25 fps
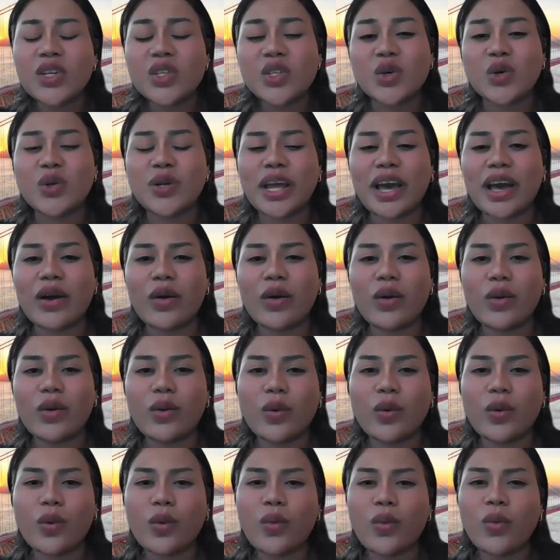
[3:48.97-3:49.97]
So
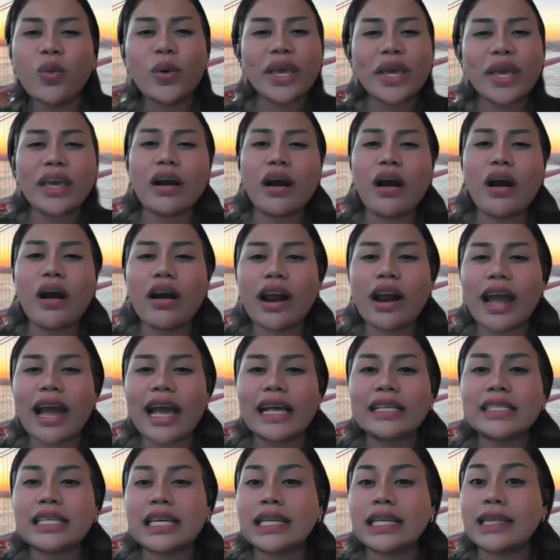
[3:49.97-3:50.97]
now we are
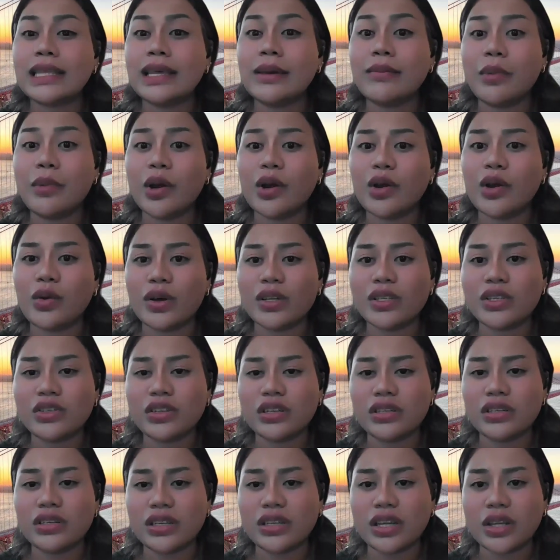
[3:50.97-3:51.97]
asking deeper
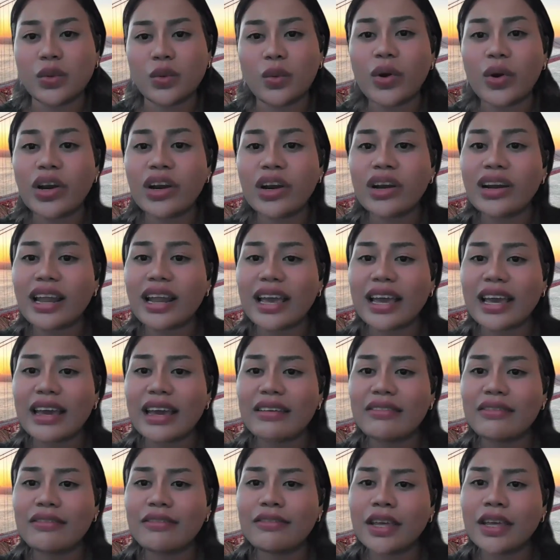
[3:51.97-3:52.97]
questions at work
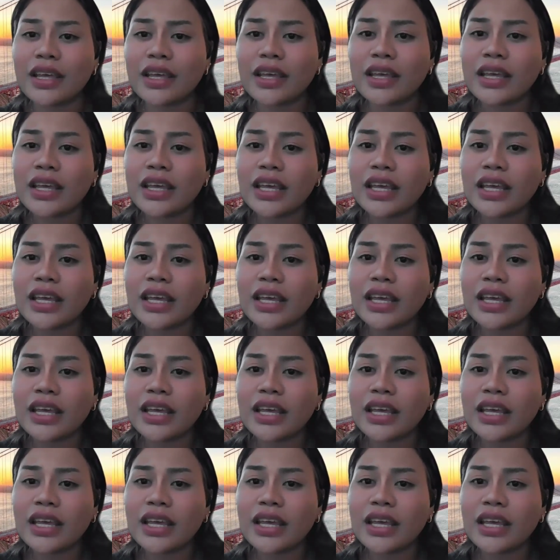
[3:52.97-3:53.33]
life.